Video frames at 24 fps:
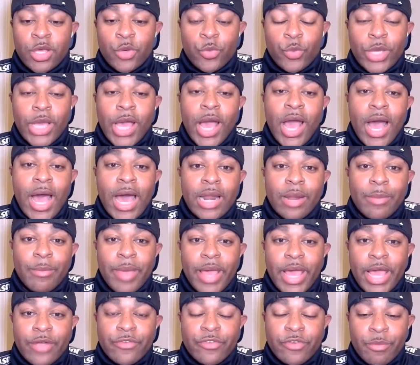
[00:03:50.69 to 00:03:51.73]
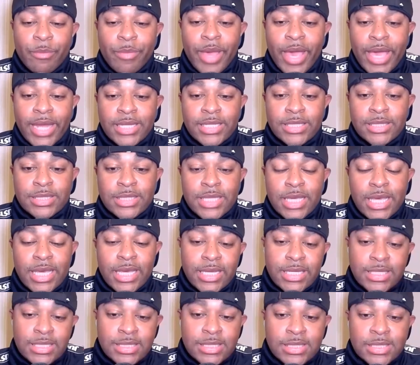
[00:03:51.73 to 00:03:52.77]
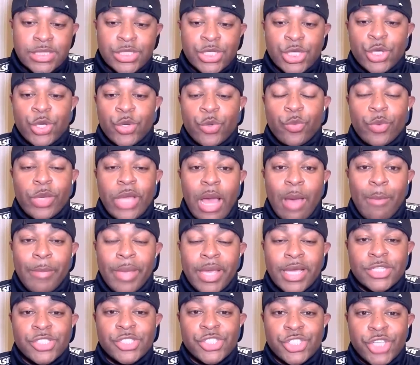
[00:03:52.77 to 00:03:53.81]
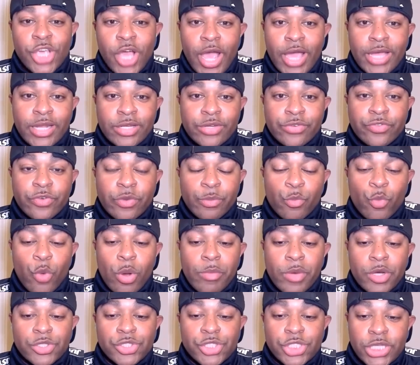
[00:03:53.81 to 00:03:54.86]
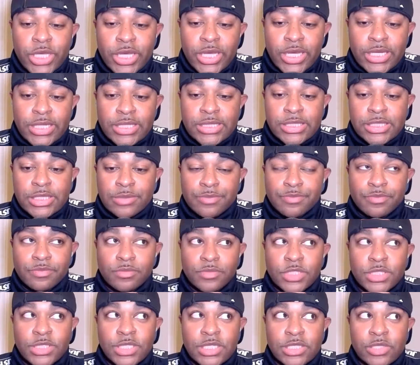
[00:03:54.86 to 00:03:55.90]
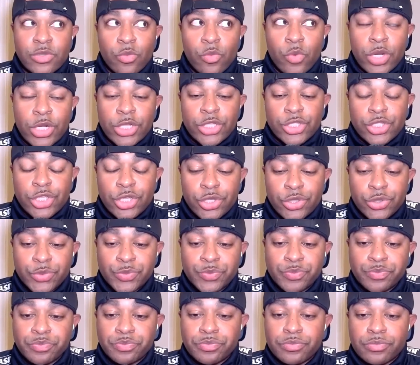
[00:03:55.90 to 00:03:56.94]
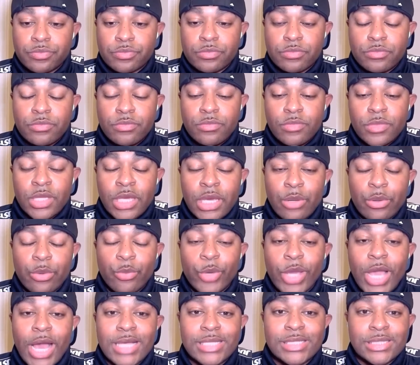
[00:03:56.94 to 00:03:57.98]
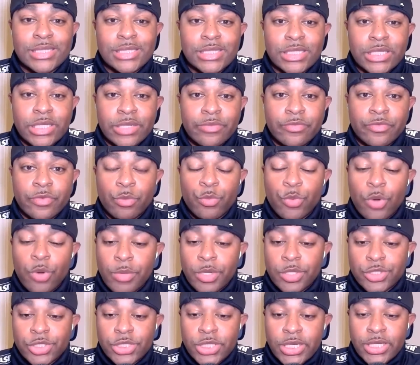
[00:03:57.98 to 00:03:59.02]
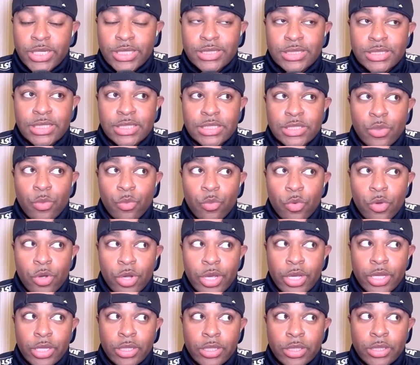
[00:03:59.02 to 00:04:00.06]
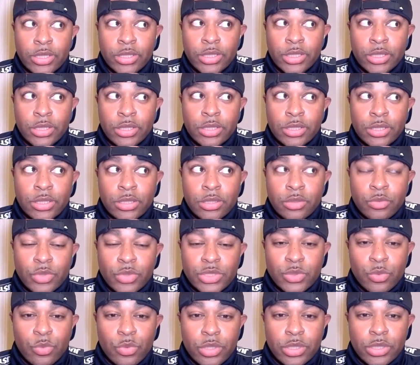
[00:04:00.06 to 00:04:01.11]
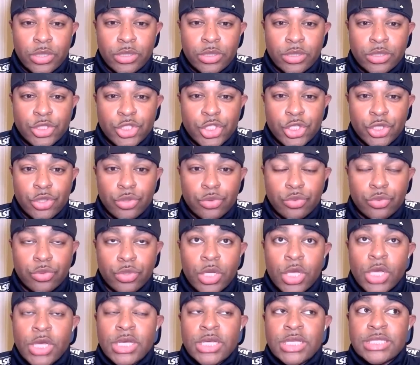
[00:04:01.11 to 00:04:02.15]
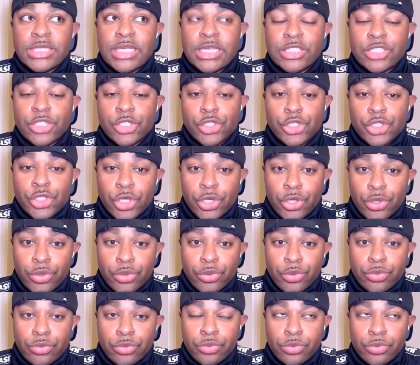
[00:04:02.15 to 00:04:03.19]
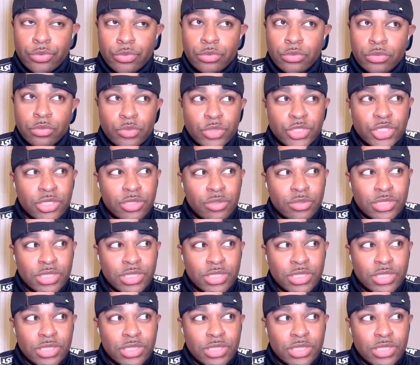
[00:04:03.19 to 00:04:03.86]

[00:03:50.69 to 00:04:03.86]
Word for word: We got Ahna Mac from Baddies East. We got Mangina from One More Chance season one and two. And then we got Slim from One More Chance season one. Was it one? Two. Season two. Was she on